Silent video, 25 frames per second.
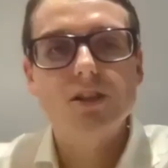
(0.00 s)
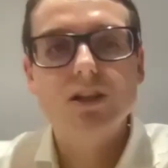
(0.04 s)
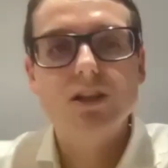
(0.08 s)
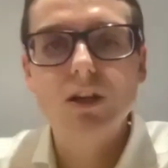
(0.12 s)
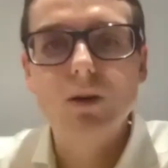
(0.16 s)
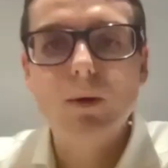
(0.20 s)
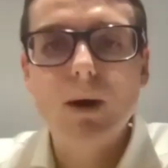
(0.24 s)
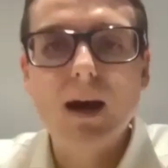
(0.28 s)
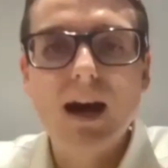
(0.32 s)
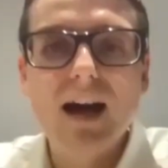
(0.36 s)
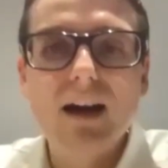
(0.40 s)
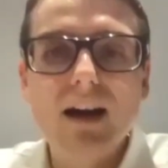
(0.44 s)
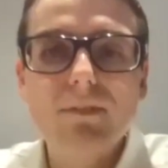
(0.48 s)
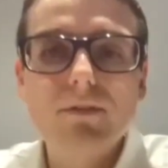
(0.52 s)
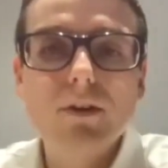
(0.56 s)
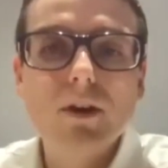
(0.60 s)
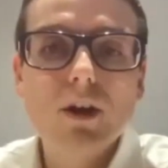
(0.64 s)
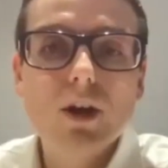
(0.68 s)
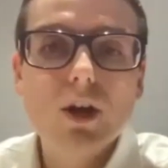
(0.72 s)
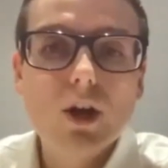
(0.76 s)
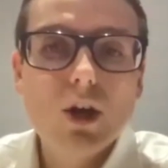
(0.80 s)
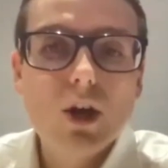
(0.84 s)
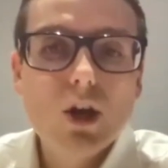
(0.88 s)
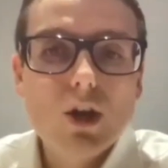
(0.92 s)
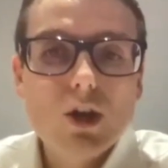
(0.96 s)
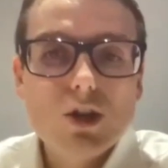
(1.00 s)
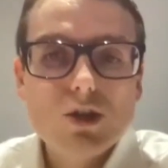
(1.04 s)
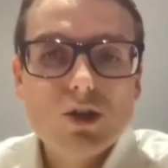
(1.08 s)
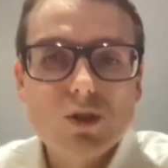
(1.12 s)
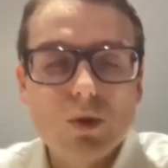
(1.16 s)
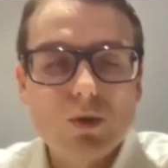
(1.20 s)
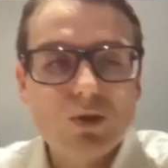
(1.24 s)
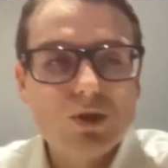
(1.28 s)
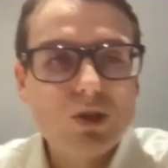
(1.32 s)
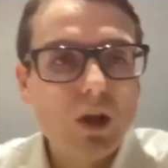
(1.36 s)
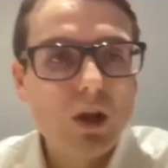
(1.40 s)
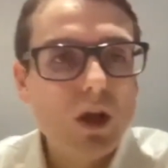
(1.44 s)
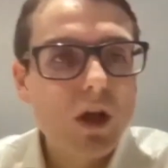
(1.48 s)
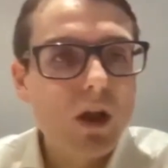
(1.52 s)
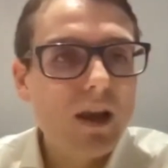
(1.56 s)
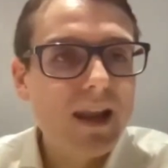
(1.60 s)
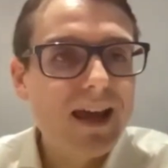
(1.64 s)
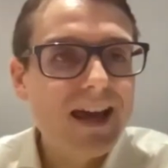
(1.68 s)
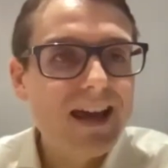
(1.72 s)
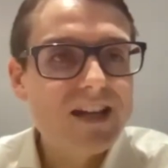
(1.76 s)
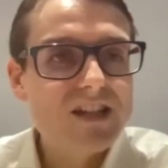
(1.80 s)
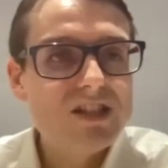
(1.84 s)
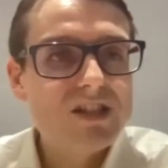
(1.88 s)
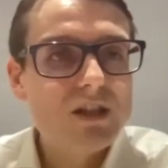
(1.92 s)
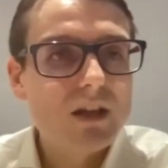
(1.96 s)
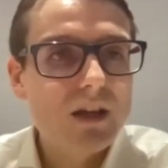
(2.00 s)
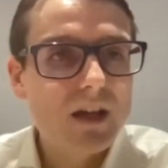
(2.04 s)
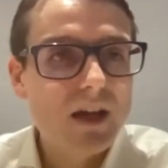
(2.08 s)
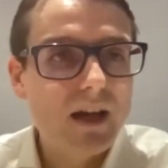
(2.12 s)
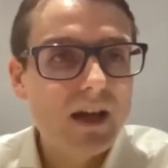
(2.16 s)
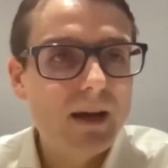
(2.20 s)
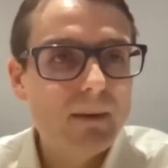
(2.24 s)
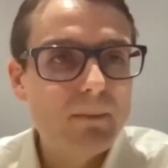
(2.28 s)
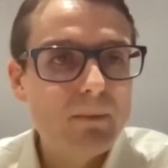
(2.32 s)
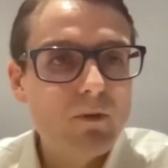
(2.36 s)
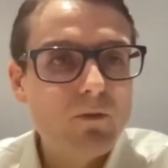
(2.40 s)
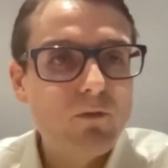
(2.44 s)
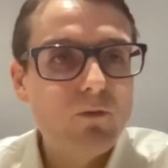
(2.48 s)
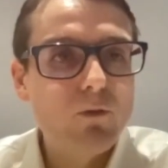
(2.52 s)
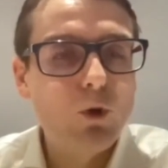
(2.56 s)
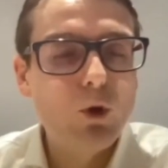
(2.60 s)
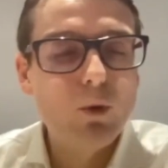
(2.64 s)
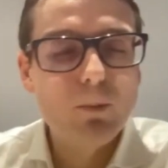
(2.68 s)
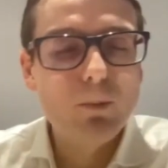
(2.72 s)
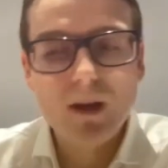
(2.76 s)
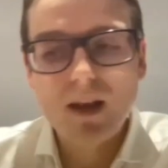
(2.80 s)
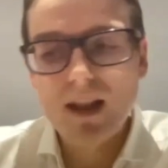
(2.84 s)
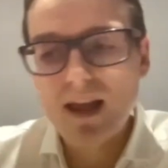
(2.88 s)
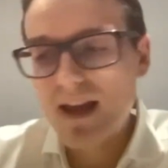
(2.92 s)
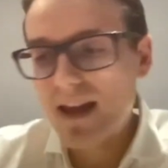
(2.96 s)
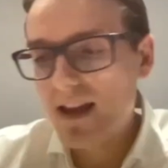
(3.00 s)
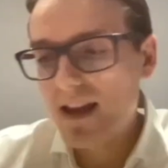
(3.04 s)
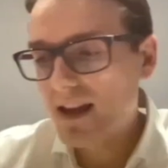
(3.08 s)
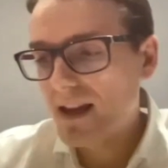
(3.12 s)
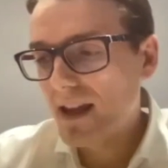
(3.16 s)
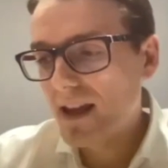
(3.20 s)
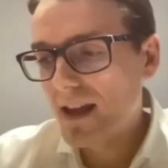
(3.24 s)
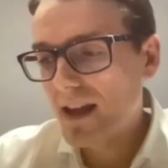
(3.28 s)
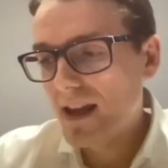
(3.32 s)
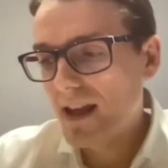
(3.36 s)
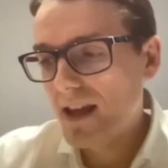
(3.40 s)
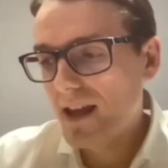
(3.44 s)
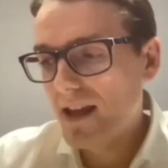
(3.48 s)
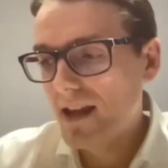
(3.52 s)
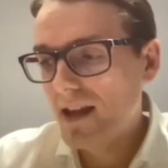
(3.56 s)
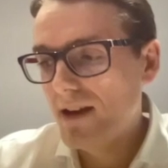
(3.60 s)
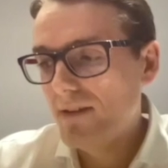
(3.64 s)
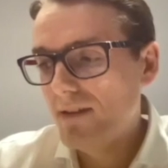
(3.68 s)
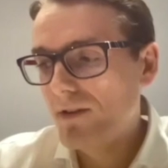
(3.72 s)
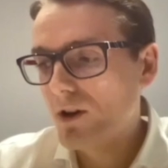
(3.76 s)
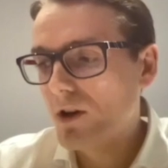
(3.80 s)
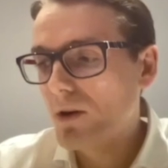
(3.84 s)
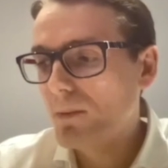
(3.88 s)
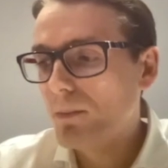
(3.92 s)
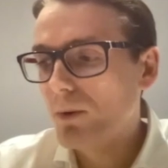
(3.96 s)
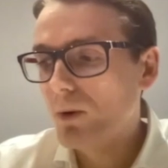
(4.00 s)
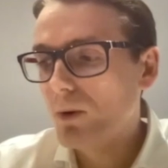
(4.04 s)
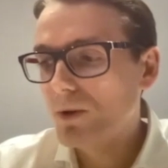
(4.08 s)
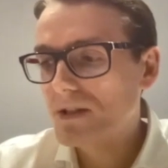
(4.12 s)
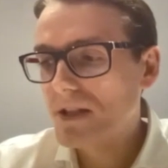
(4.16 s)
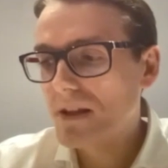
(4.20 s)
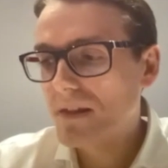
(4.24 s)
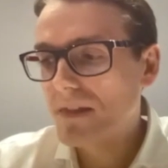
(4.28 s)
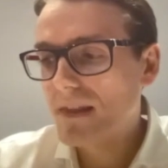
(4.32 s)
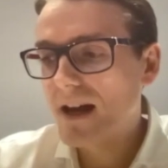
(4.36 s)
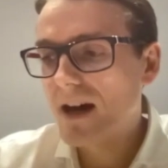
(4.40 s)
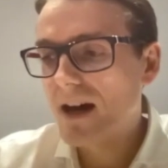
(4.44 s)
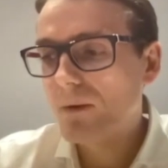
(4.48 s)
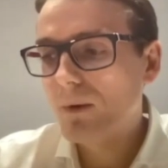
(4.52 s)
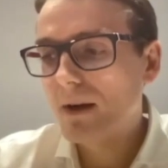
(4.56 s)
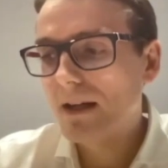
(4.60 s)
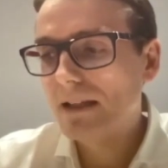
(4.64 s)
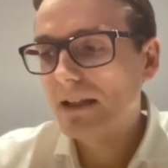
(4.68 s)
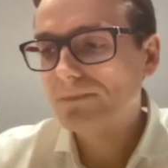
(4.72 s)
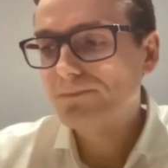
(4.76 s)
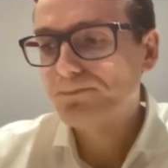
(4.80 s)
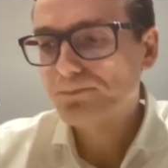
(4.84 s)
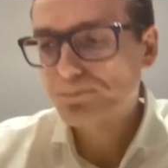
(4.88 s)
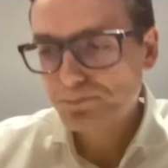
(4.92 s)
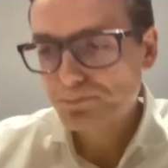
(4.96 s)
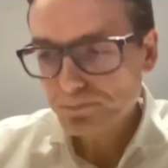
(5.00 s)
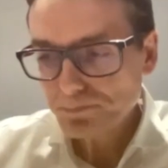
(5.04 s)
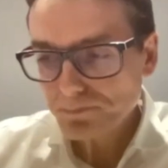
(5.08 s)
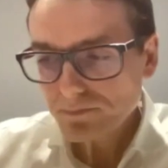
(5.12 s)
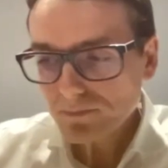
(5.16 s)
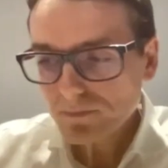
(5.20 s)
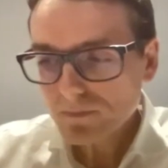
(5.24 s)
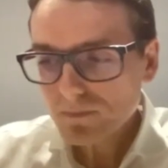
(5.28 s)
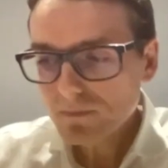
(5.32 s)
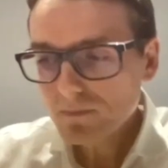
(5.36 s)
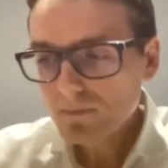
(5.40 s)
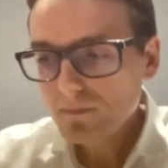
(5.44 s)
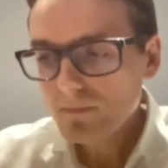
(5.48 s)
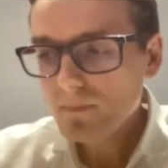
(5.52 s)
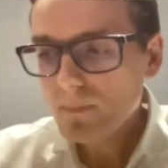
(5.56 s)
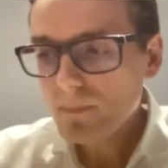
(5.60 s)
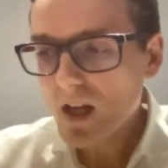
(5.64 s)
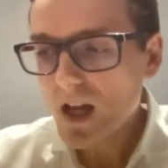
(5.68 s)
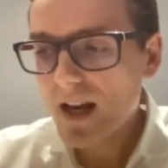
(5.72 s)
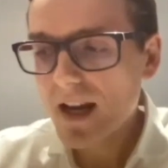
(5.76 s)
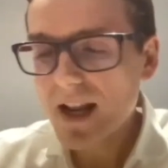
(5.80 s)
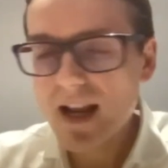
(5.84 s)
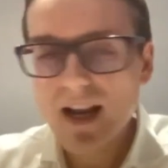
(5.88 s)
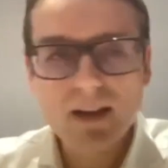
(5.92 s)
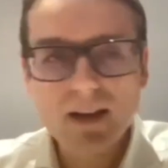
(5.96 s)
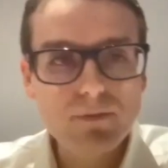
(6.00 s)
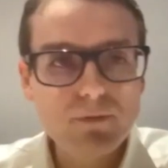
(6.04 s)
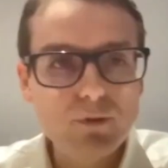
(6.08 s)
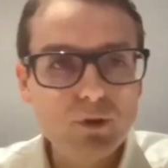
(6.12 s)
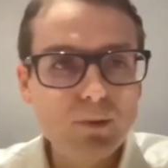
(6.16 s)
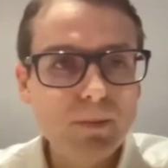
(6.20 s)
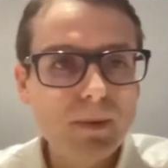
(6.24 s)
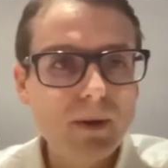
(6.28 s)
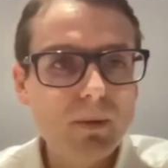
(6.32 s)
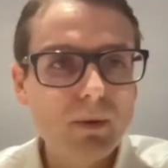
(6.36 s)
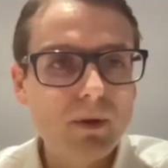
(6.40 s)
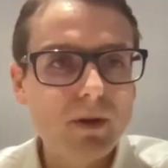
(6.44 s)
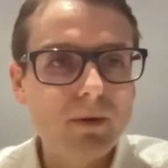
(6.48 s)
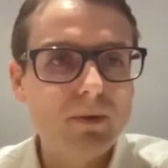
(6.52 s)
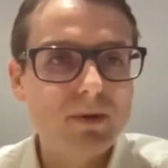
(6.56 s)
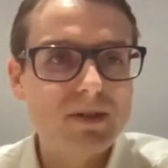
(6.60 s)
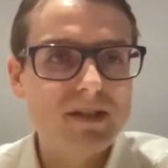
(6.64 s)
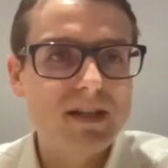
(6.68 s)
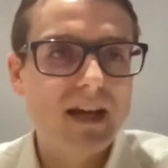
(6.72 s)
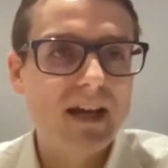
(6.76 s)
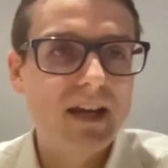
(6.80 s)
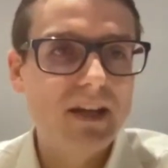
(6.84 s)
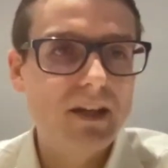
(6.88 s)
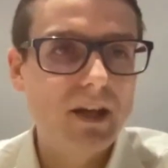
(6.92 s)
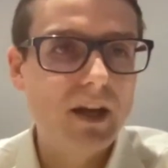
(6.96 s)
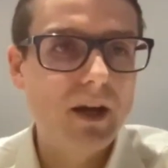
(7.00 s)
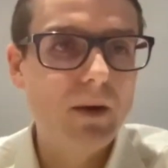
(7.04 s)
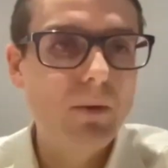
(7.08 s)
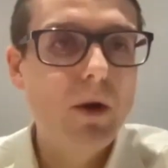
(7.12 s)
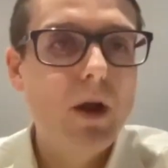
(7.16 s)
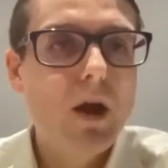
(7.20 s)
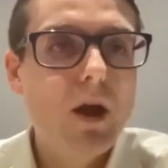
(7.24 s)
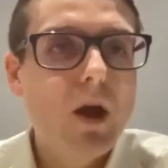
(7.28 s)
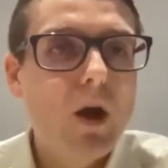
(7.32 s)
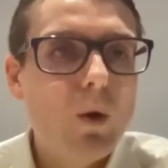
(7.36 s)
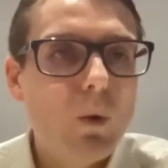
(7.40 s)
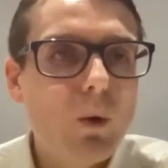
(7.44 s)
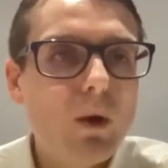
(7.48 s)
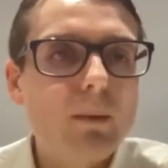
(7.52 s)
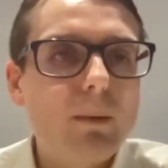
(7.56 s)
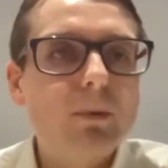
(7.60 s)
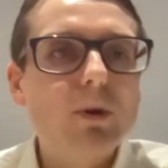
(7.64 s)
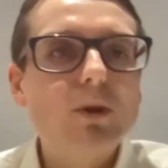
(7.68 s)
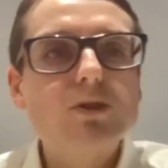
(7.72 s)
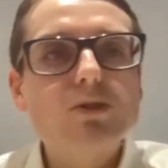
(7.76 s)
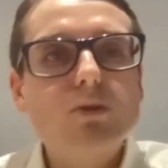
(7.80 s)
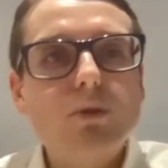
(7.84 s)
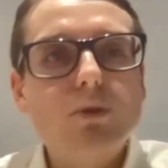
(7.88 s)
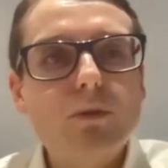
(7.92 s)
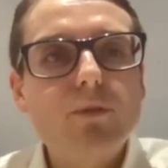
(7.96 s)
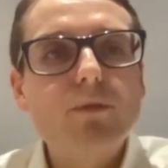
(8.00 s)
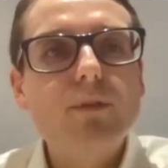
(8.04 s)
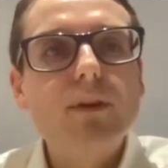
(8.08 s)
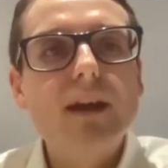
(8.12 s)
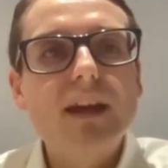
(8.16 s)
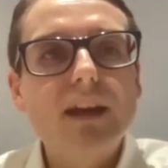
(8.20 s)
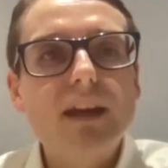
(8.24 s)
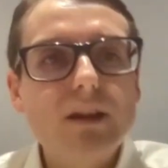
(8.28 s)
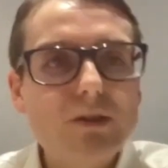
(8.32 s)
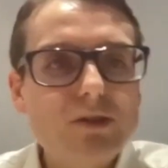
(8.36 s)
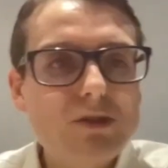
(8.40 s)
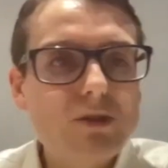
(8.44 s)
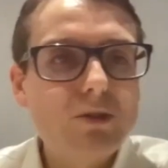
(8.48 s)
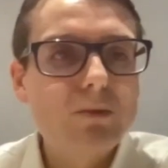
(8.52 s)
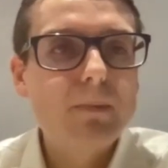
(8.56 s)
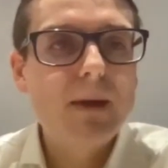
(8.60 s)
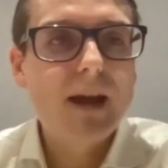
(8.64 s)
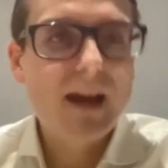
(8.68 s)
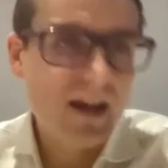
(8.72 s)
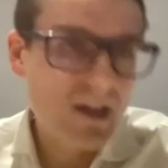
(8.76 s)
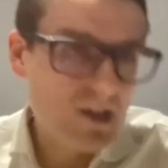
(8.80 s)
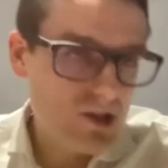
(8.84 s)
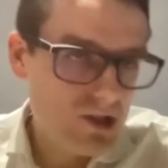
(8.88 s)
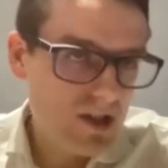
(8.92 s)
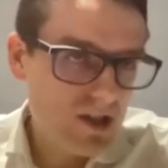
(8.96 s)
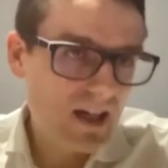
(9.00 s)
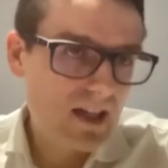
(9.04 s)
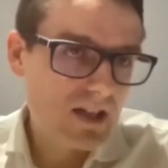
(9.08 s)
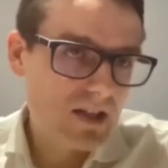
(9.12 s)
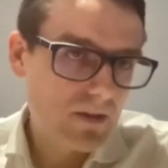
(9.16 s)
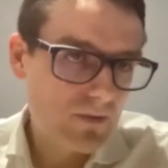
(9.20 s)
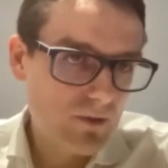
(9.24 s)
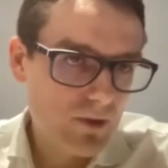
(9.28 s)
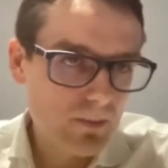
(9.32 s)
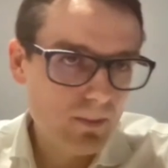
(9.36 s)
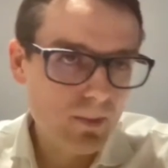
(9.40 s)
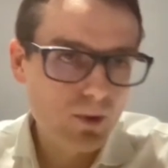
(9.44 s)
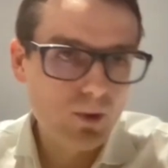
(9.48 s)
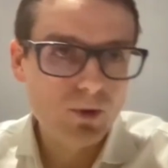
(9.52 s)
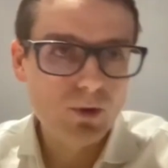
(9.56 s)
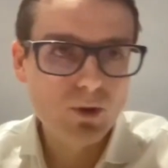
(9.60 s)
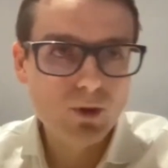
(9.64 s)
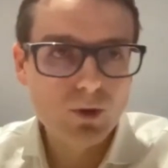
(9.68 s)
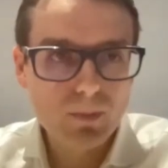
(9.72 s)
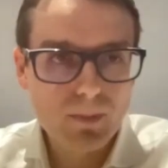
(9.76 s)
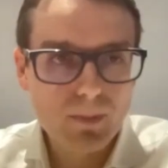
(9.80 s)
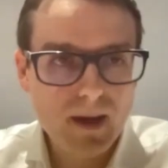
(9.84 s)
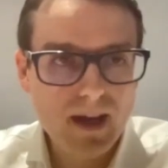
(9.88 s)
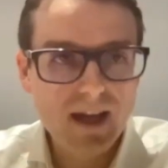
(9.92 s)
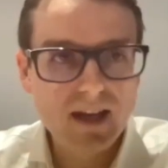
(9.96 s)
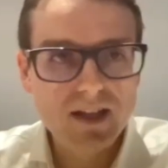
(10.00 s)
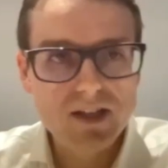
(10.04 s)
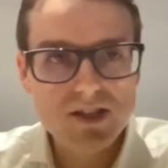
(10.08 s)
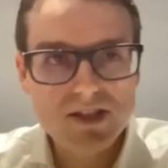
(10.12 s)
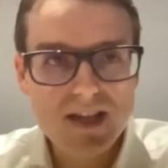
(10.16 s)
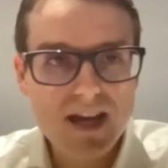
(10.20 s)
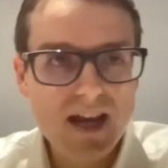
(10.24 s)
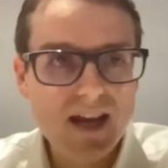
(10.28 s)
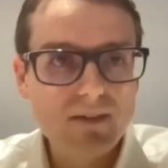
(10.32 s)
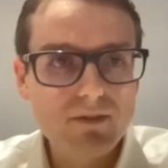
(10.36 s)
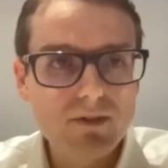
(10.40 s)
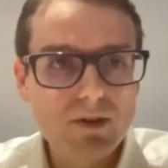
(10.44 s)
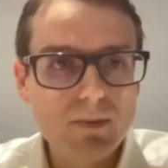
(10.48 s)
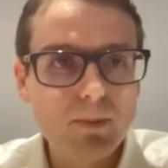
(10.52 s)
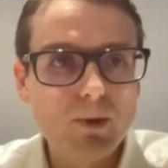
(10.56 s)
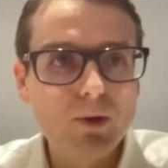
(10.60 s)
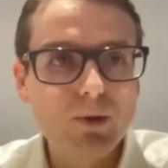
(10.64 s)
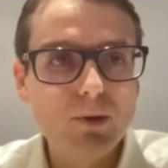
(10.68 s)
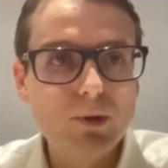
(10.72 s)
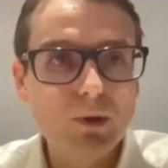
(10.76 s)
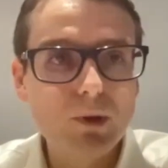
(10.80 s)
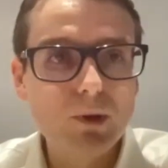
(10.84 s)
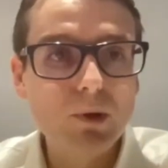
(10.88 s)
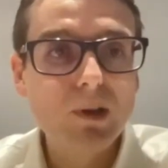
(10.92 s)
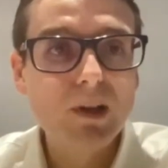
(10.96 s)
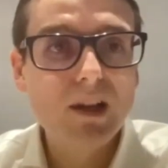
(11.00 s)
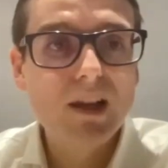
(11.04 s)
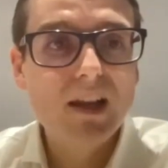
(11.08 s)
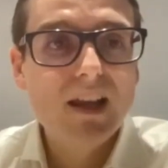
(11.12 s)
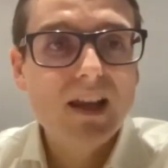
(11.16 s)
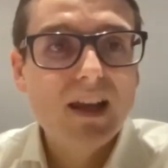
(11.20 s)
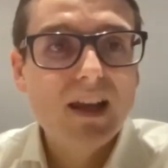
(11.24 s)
that you have. So it's a lot less formulaic, if I can put it that way. And I had a few people that were saying, well, I'm going to refer you to page 6 of the bundle, page 10 of the bundle.